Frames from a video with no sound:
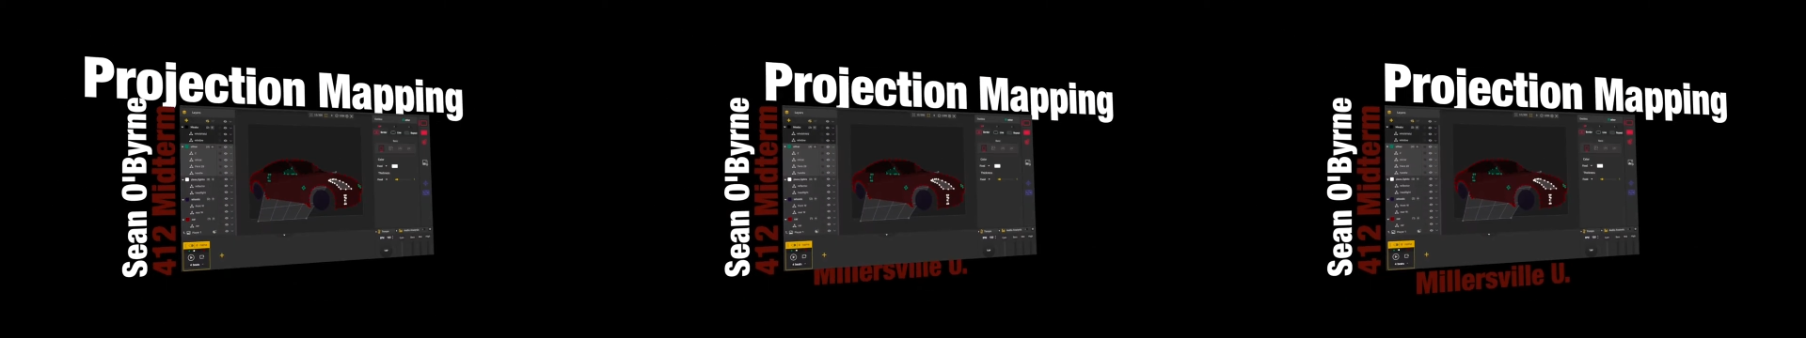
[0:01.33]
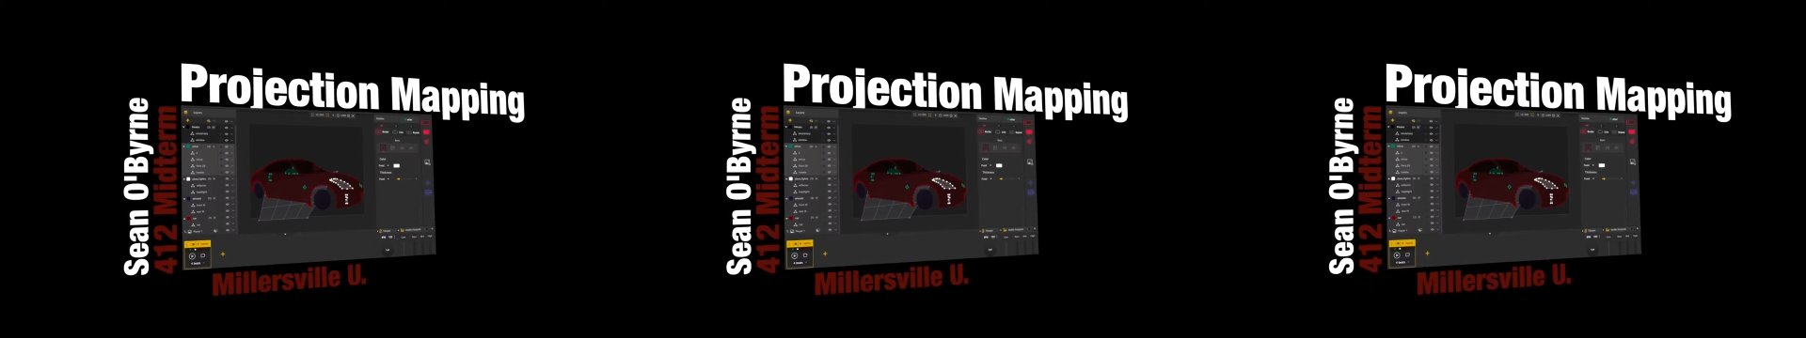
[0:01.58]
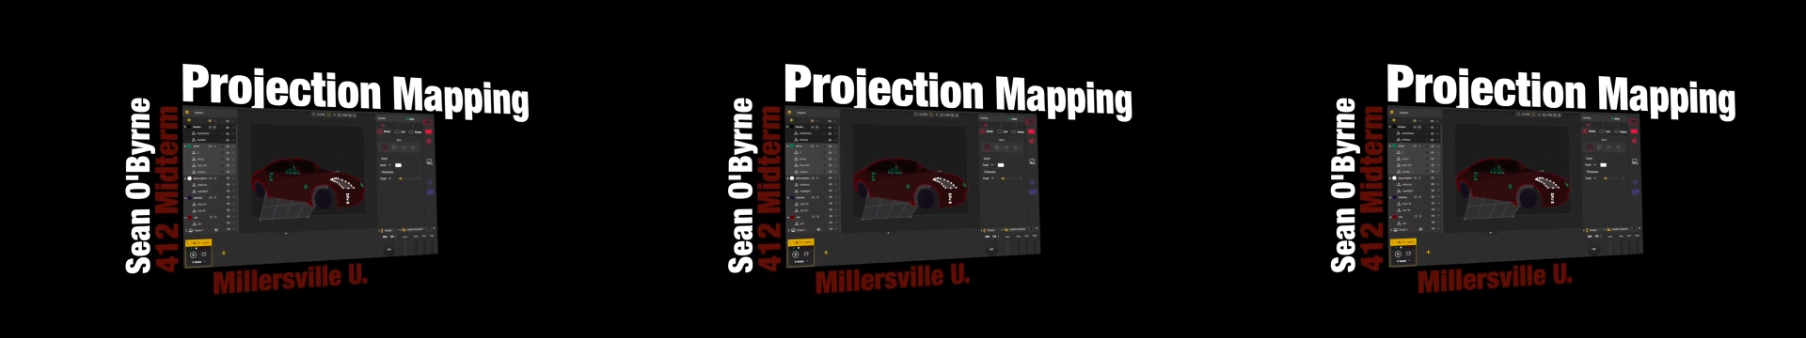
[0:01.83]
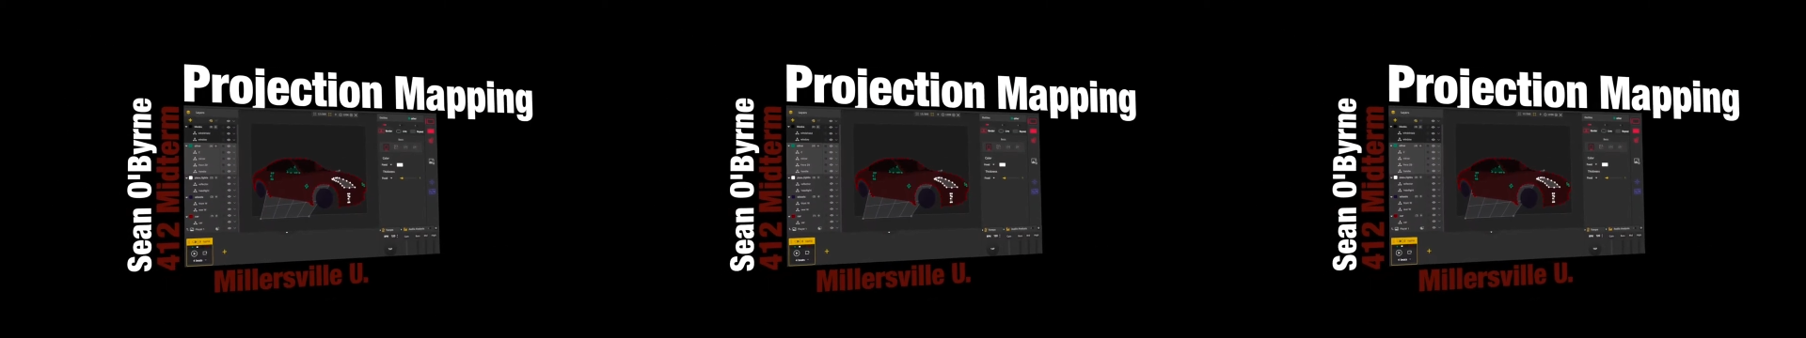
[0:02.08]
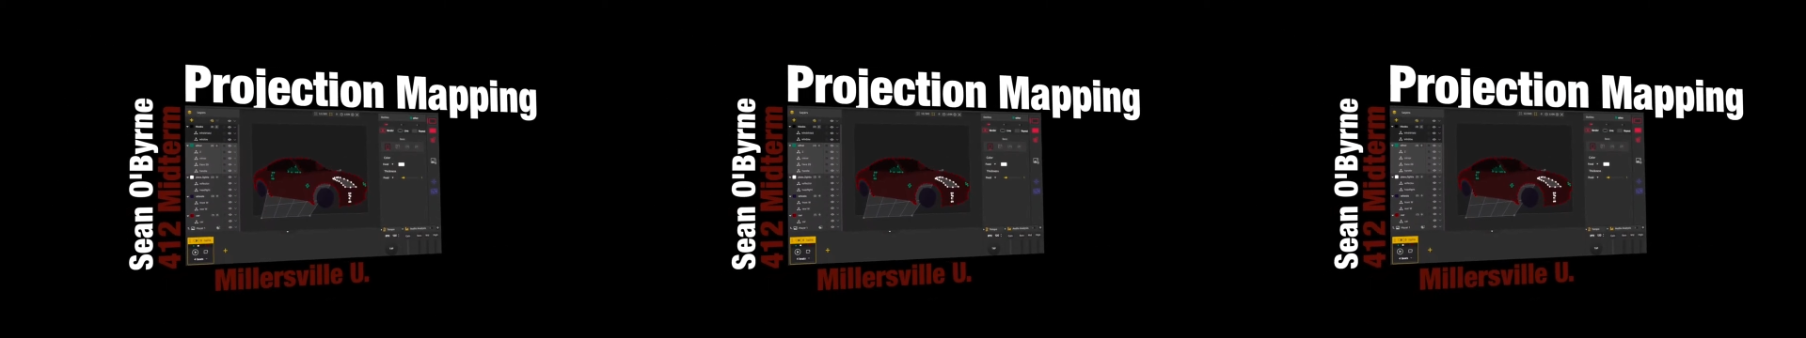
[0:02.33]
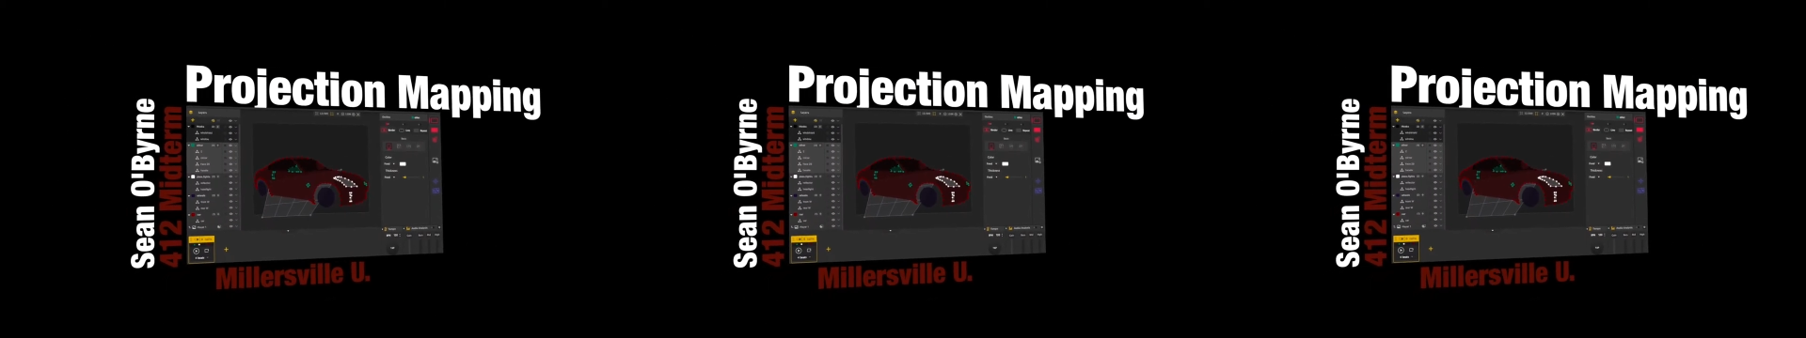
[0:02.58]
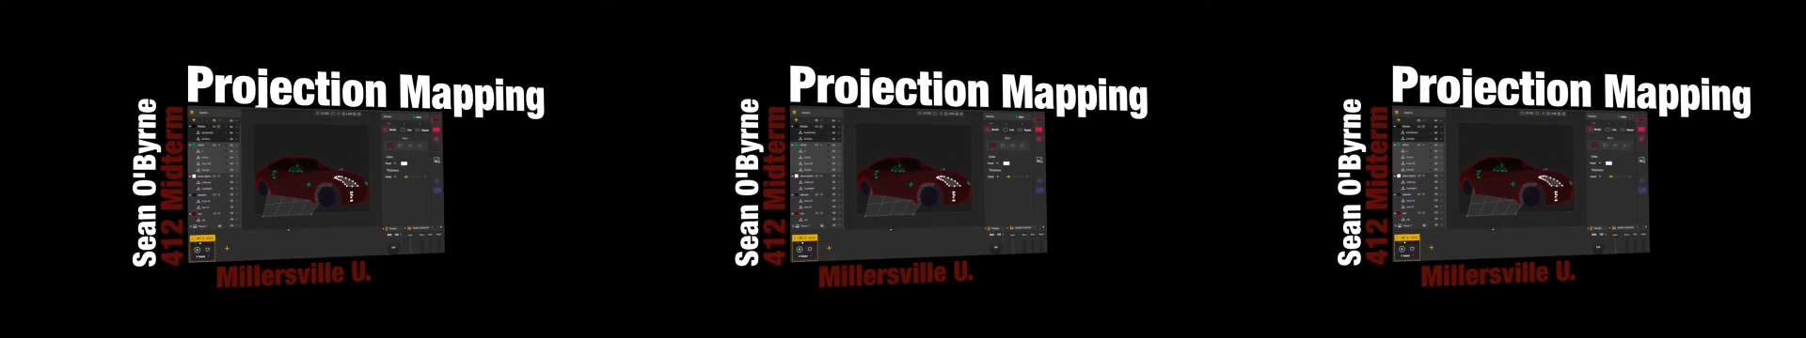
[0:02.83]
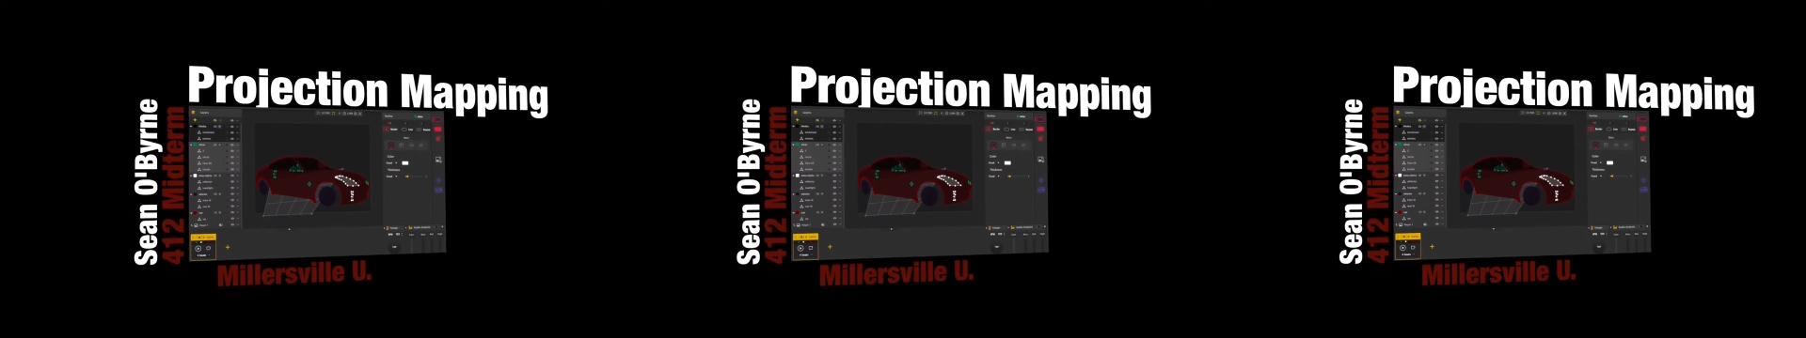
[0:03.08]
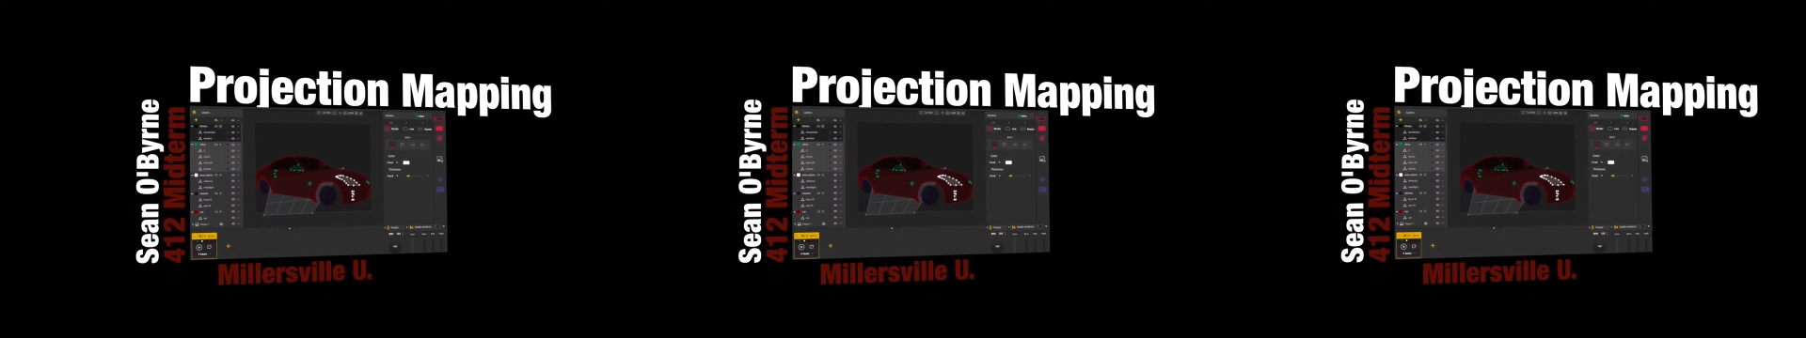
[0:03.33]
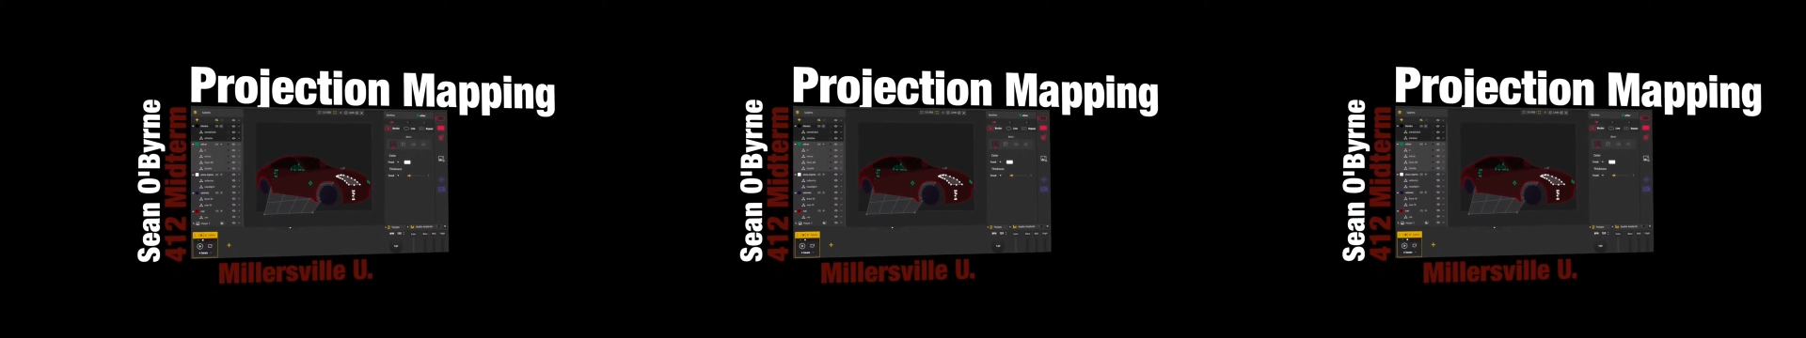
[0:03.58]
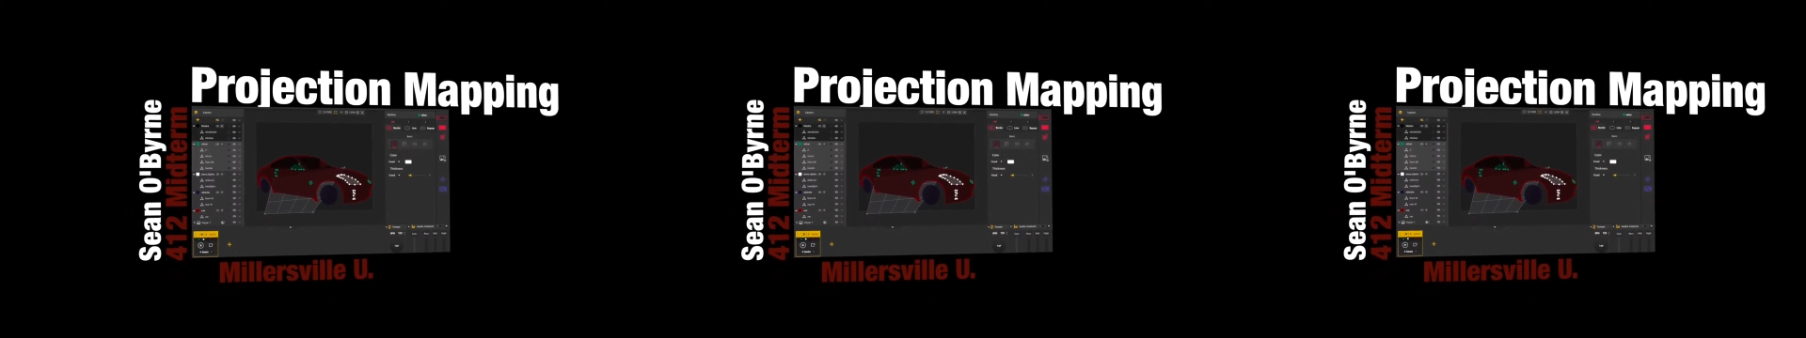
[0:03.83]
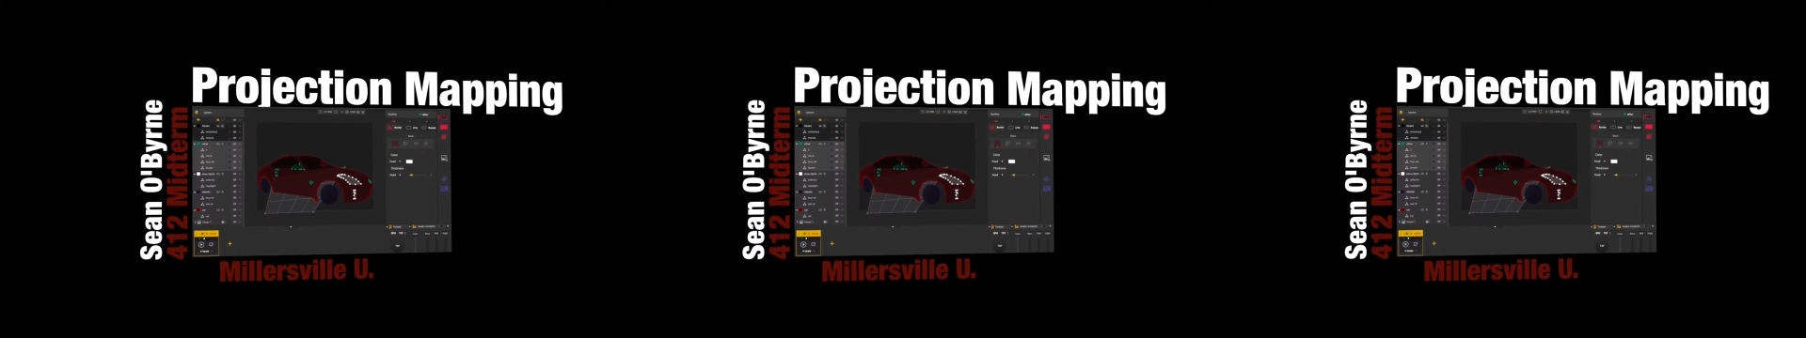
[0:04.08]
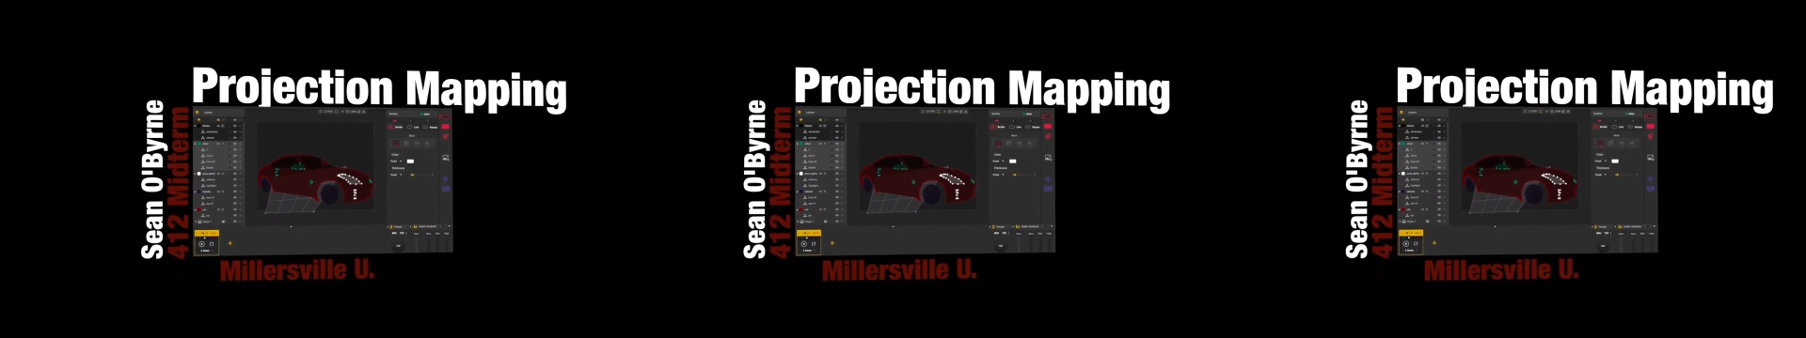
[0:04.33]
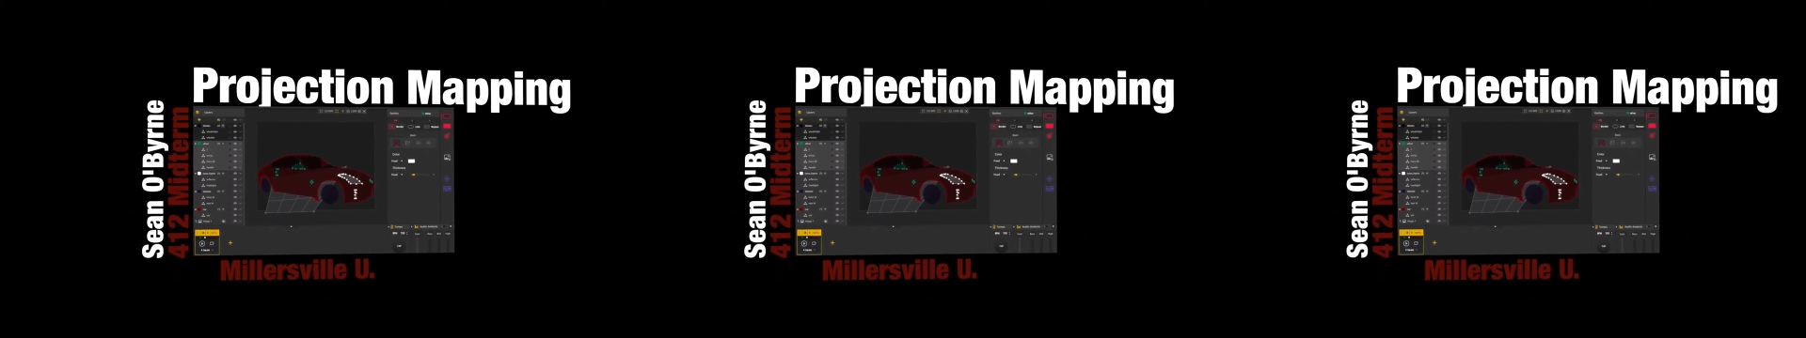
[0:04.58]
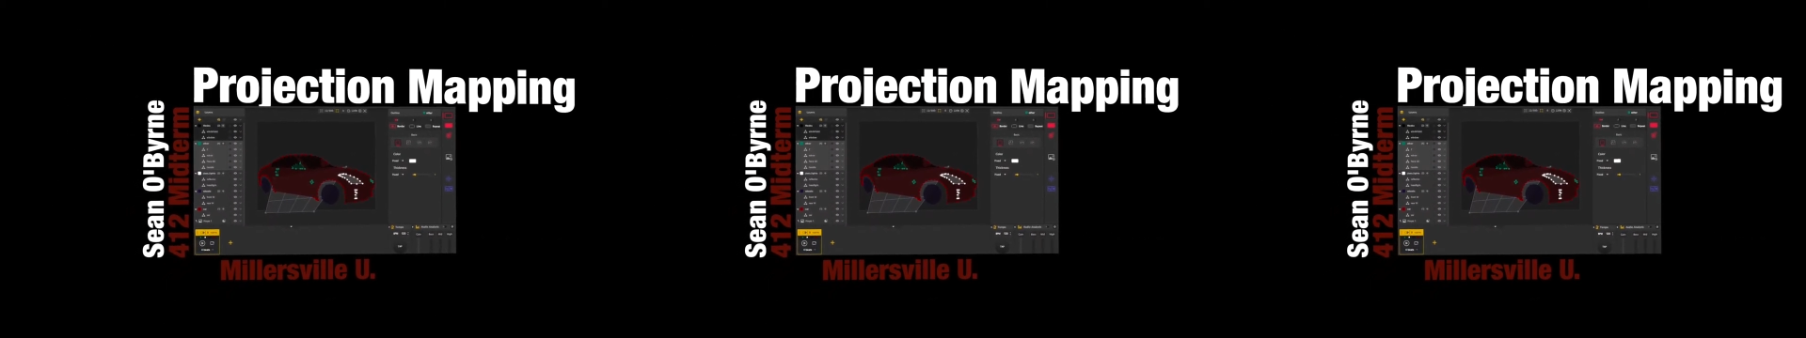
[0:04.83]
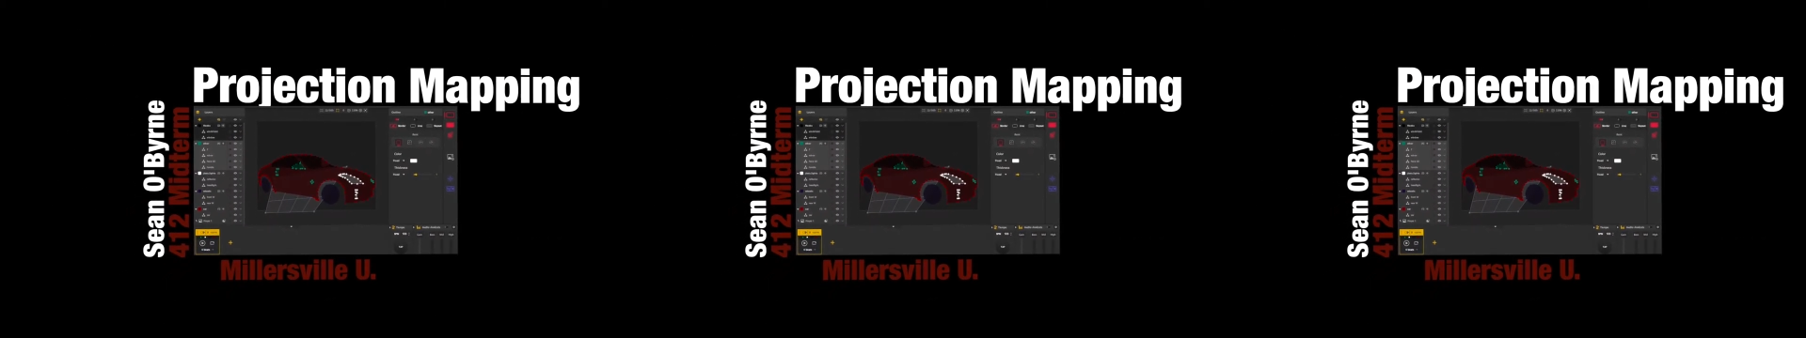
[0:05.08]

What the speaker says: Nobody's mouth can be seen.